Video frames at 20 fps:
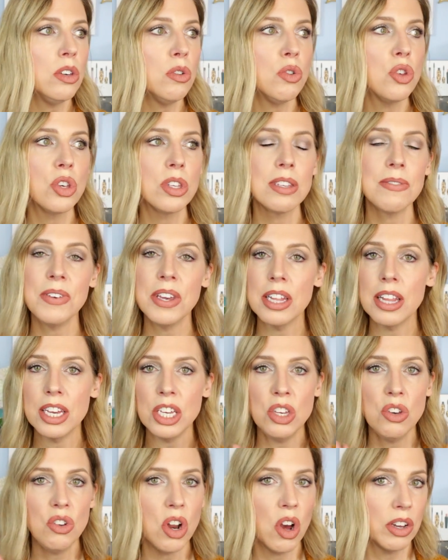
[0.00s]
you just feel
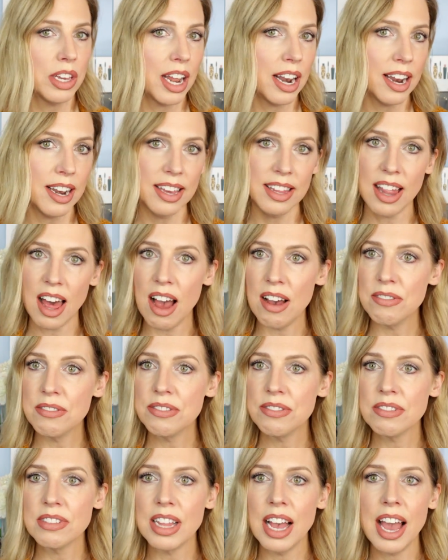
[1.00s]
like you don't get any love.
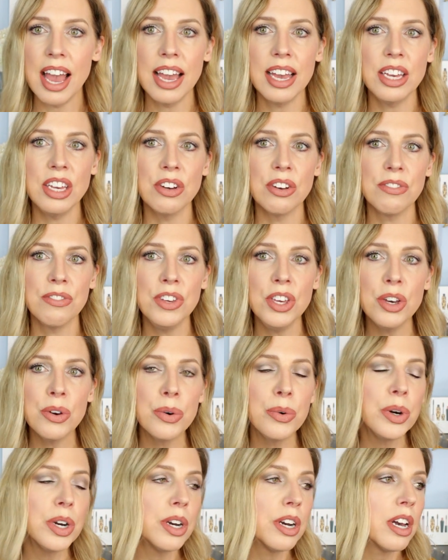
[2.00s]
Like your
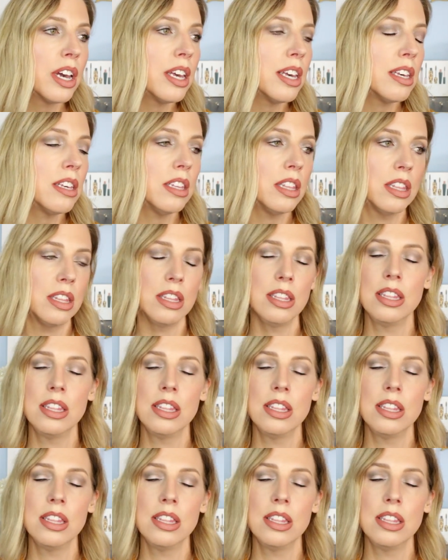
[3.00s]
view, eh,